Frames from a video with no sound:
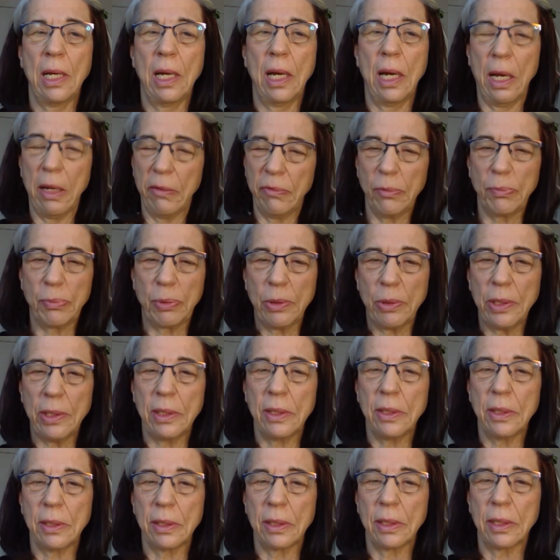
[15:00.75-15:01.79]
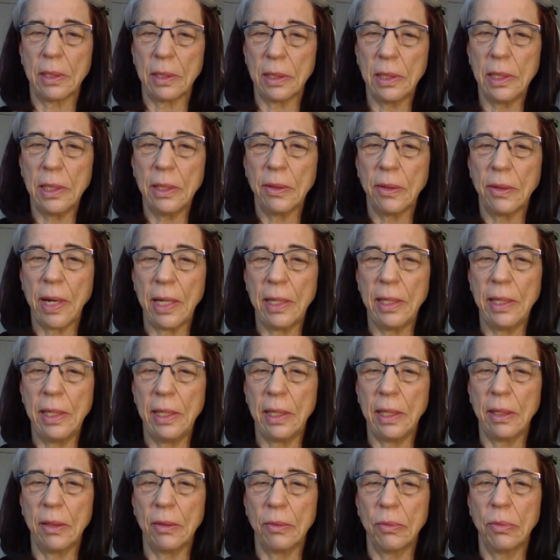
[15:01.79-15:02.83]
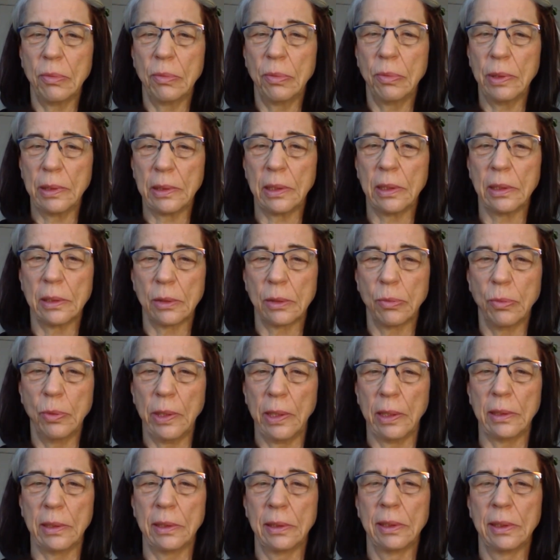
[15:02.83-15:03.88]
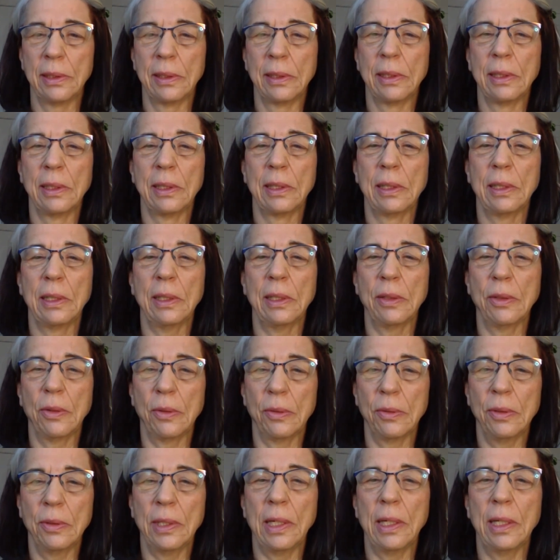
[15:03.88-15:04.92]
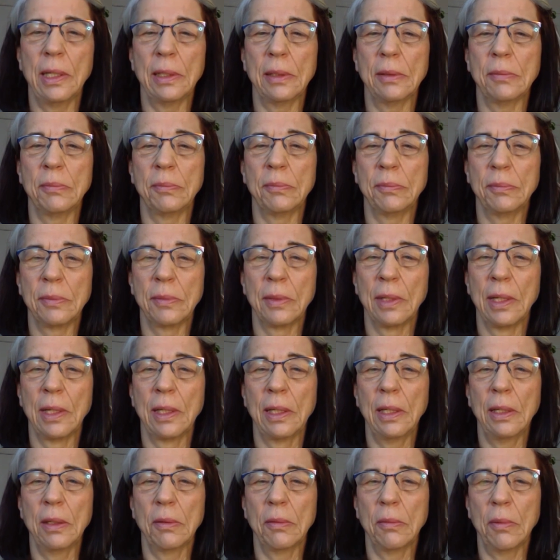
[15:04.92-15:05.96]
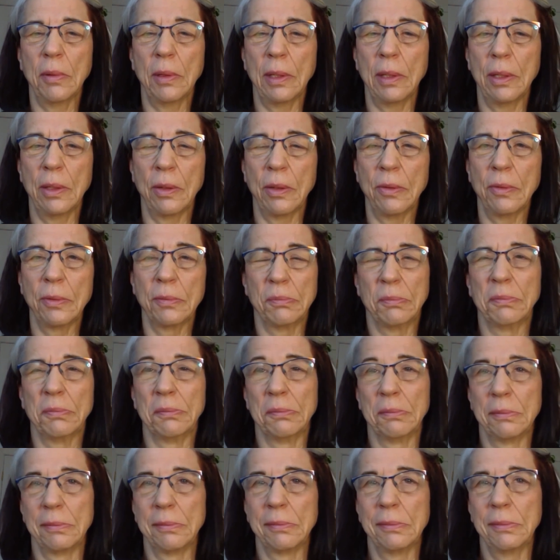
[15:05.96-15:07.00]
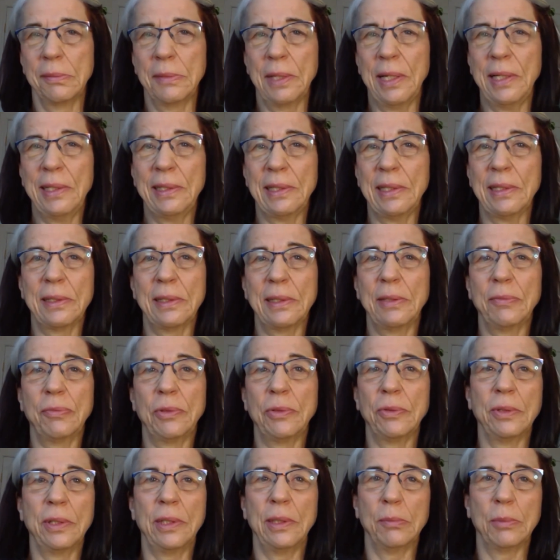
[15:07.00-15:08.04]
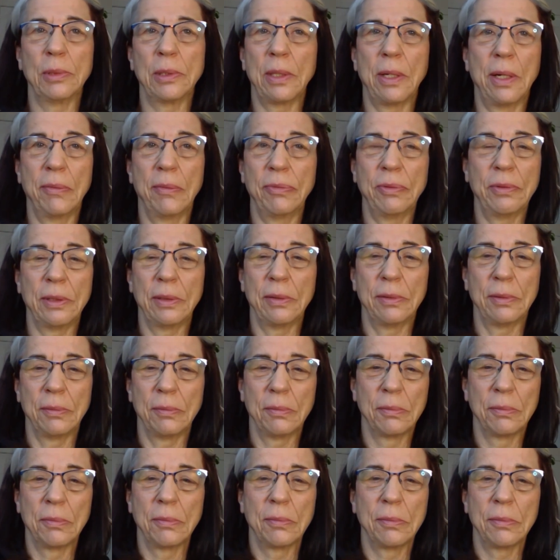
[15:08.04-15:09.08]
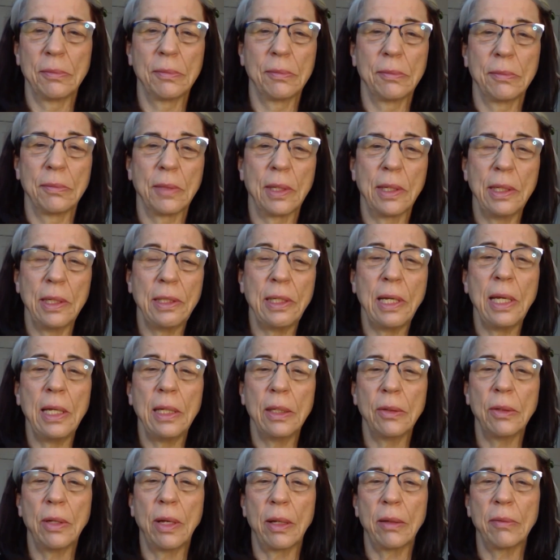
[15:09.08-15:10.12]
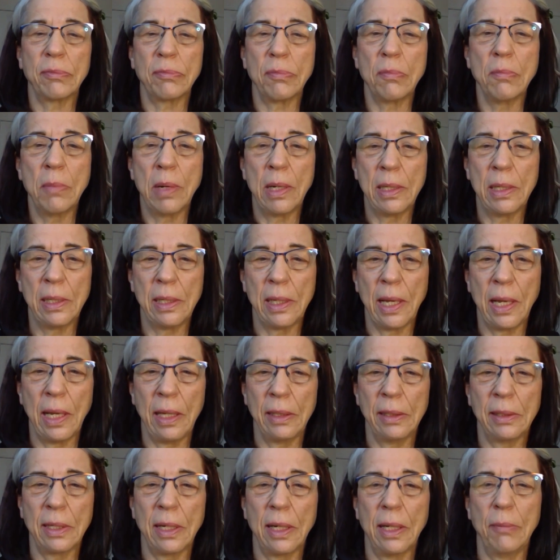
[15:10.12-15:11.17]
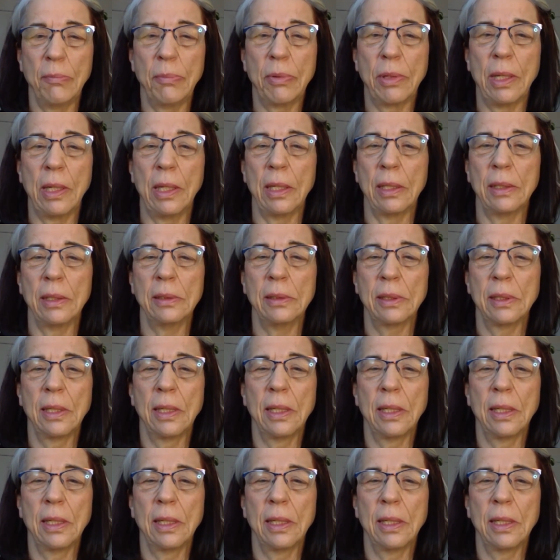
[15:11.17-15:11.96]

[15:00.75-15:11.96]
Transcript: I have a pretty clear idea which is which. You know, um, well, digestive dreams often contain a lot of mundane type things.